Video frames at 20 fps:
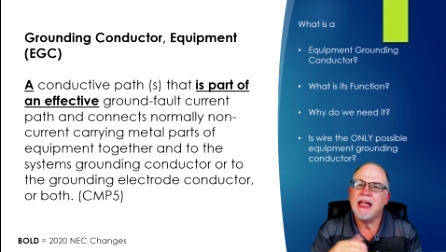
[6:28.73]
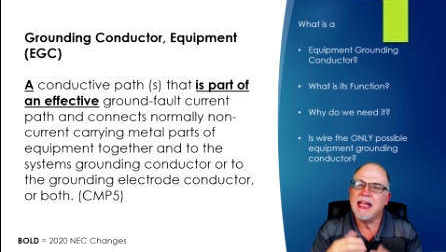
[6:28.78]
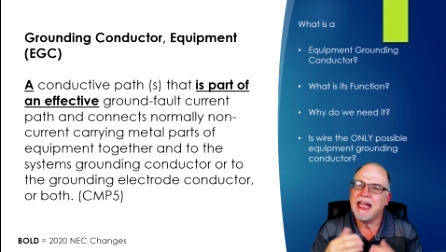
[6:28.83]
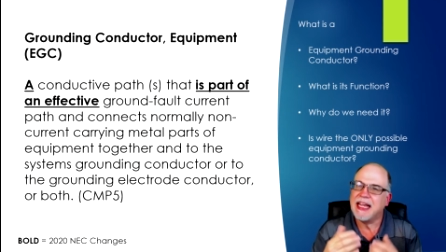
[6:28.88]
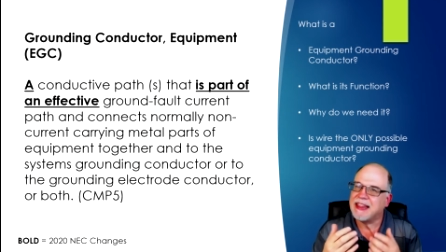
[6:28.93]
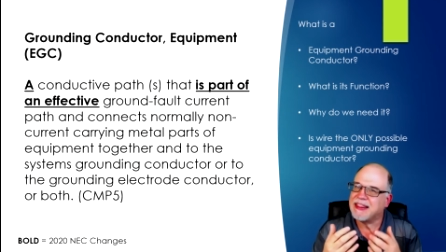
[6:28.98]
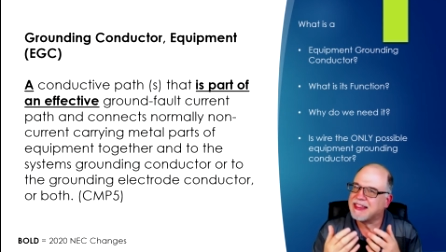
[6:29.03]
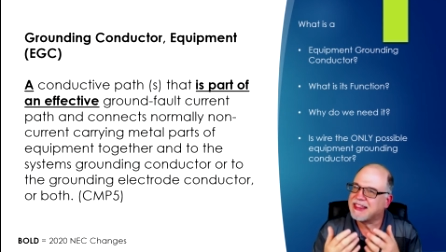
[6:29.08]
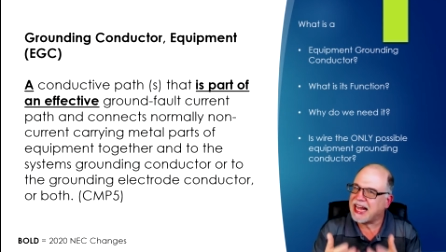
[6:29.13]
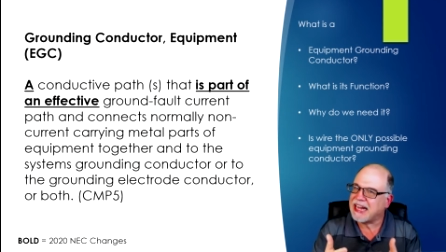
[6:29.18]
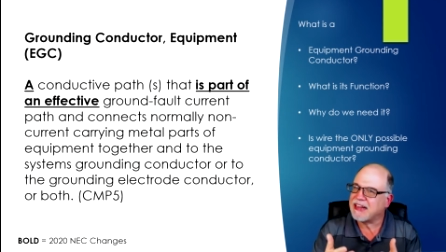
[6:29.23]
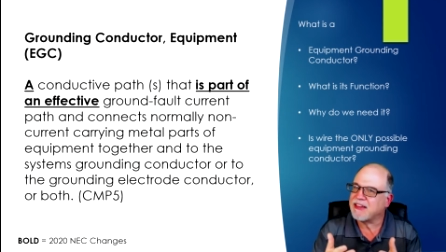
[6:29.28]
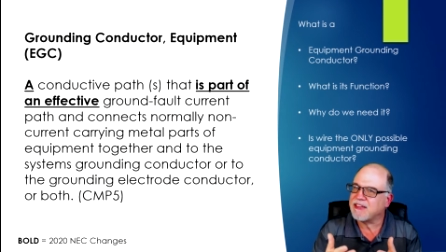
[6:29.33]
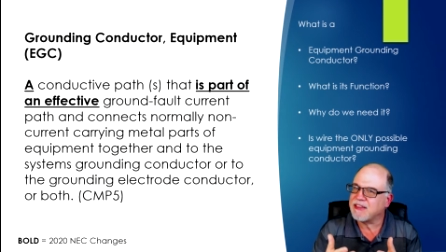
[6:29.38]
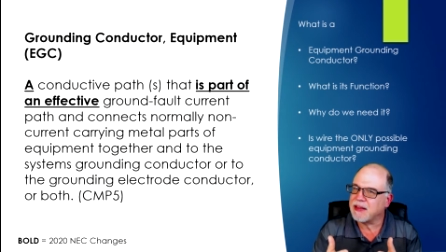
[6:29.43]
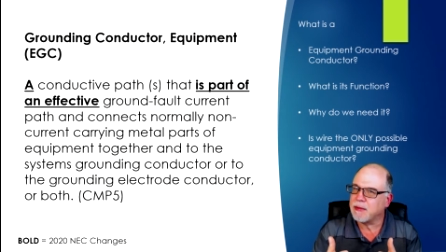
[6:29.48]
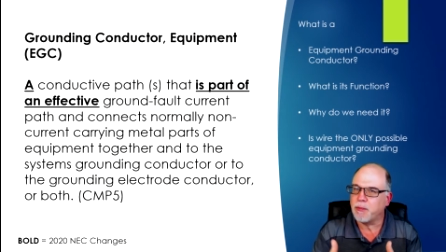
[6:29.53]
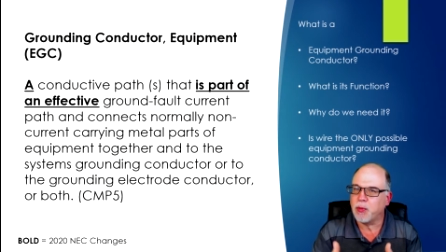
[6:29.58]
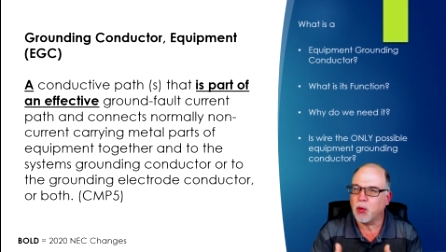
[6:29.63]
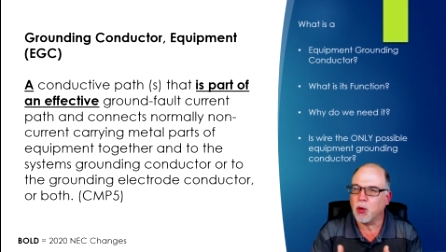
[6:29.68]
And that's
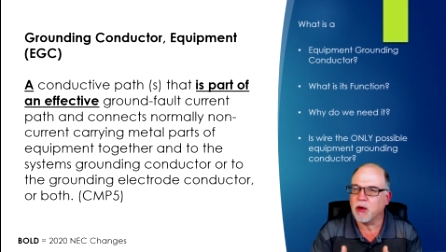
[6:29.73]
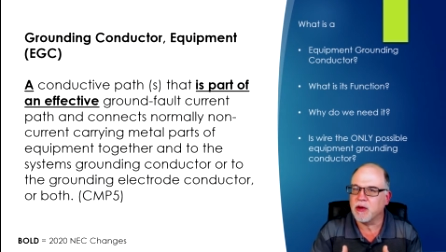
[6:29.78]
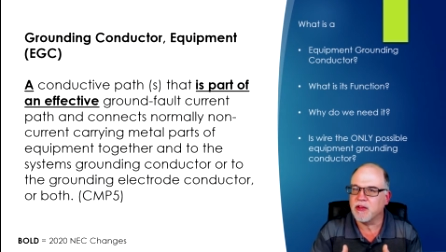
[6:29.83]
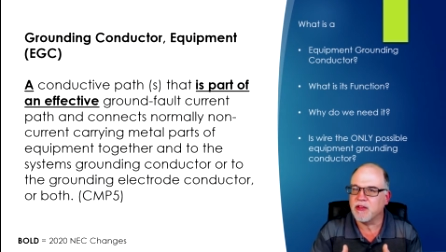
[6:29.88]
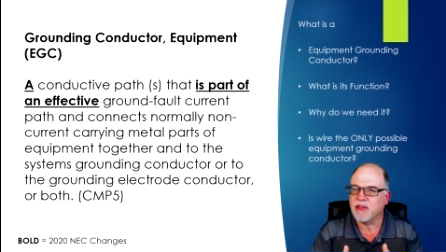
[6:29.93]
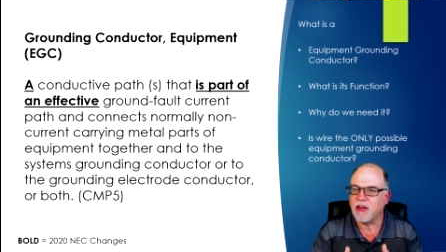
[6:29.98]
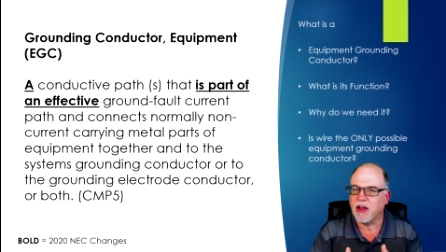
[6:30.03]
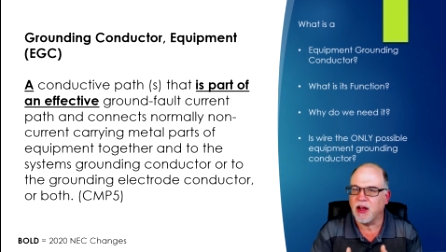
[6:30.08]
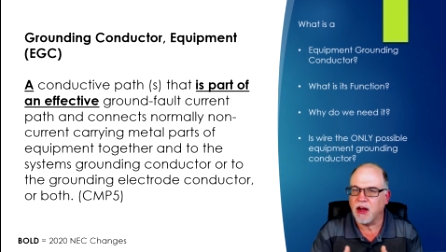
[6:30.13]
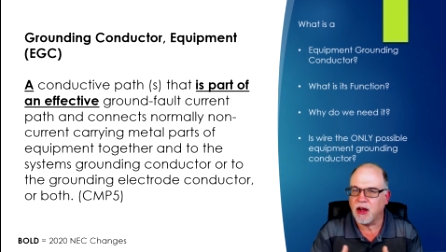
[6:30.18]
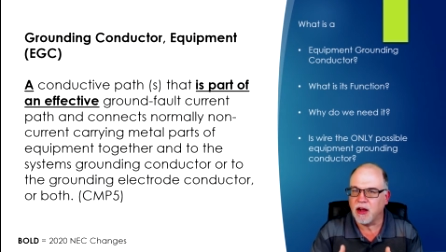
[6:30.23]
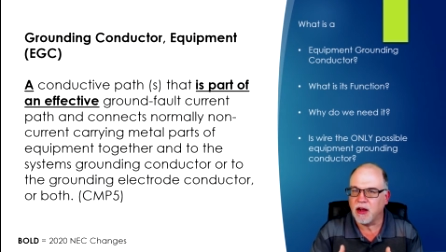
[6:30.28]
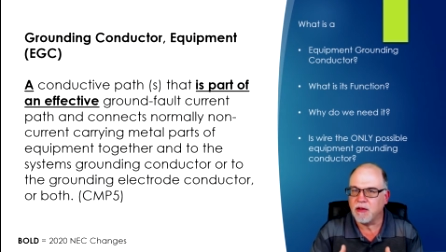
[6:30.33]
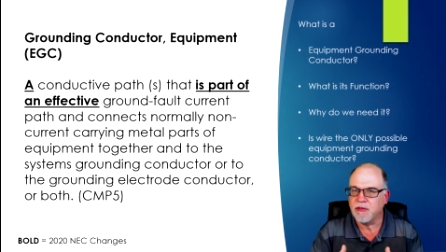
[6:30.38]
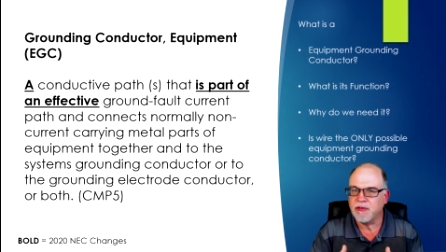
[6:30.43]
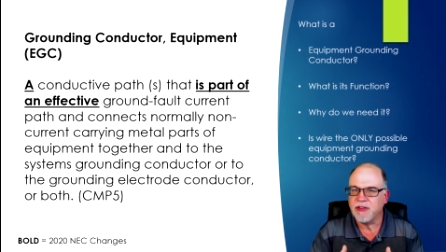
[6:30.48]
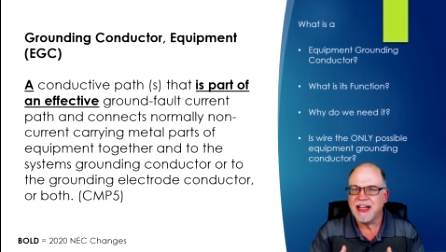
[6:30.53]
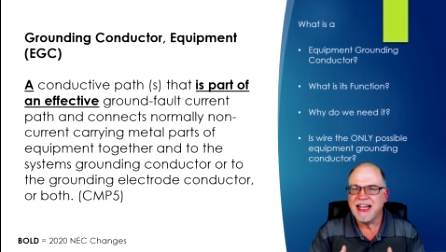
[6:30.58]
the importance of